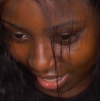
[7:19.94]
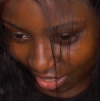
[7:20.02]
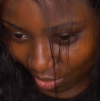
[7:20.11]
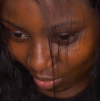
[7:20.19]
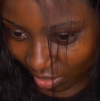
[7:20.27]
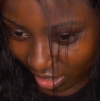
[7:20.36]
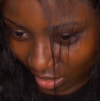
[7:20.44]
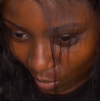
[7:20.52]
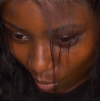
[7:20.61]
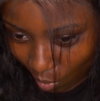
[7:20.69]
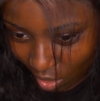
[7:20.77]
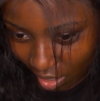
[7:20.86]
you just
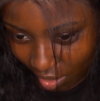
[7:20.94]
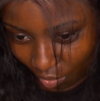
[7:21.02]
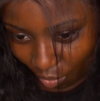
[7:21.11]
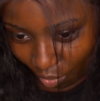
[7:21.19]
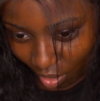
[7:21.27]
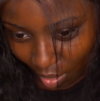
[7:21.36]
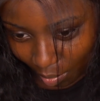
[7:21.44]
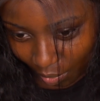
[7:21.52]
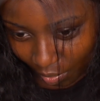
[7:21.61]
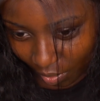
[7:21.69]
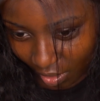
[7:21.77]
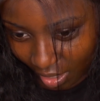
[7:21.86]
want rump
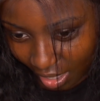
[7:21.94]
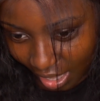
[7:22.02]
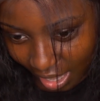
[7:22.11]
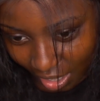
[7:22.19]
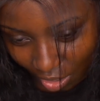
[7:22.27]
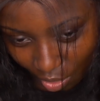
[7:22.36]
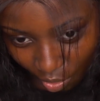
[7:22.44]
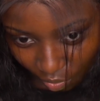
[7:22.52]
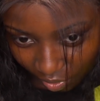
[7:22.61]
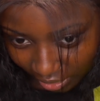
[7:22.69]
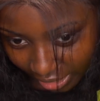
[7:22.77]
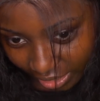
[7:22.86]
in no
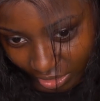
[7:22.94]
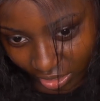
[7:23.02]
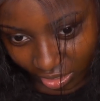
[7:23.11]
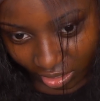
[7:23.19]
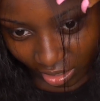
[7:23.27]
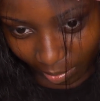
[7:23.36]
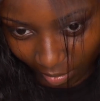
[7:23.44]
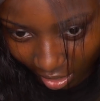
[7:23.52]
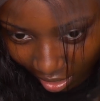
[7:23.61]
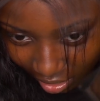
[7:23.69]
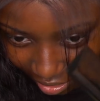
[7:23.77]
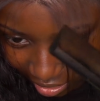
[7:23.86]
relationship?
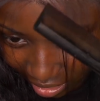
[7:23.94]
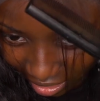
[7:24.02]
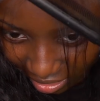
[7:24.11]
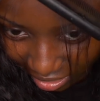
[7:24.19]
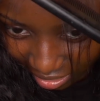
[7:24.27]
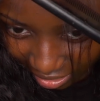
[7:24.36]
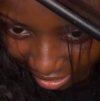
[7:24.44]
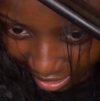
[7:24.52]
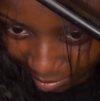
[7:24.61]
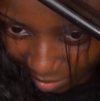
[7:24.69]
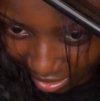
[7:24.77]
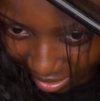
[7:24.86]
Honestly, just let
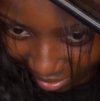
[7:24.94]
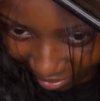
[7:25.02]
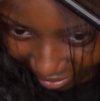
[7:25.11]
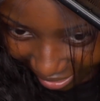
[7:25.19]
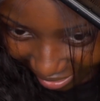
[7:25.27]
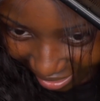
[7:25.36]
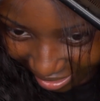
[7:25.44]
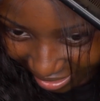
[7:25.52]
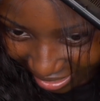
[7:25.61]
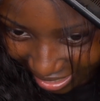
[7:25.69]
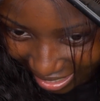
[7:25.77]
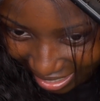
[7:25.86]
it be known. Like
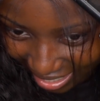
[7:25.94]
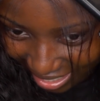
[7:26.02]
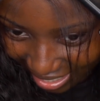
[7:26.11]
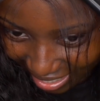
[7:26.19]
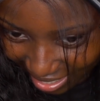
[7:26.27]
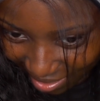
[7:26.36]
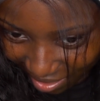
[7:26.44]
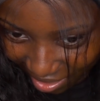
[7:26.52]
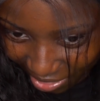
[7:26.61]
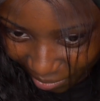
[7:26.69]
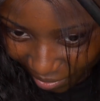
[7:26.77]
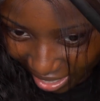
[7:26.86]
there's no
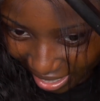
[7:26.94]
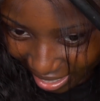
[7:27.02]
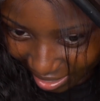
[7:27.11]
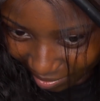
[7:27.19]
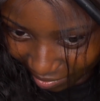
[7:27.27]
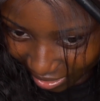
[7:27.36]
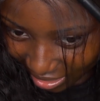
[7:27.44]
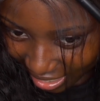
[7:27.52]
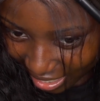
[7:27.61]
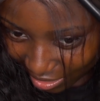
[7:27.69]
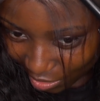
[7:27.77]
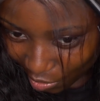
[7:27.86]
other way
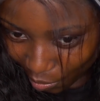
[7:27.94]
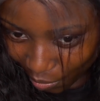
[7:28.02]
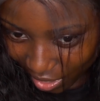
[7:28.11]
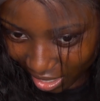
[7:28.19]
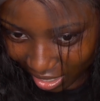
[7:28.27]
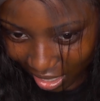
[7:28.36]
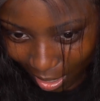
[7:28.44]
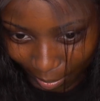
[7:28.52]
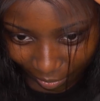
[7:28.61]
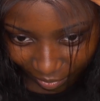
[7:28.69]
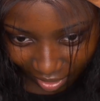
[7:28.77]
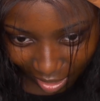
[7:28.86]
besides you being
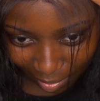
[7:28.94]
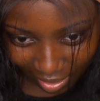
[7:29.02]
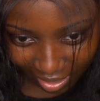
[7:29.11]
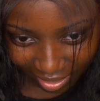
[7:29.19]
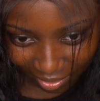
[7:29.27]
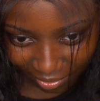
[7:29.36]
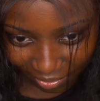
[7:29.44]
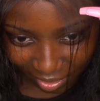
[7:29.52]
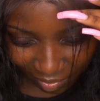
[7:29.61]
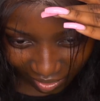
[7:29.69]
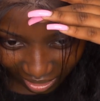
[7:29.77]
upfront about it. You feel me?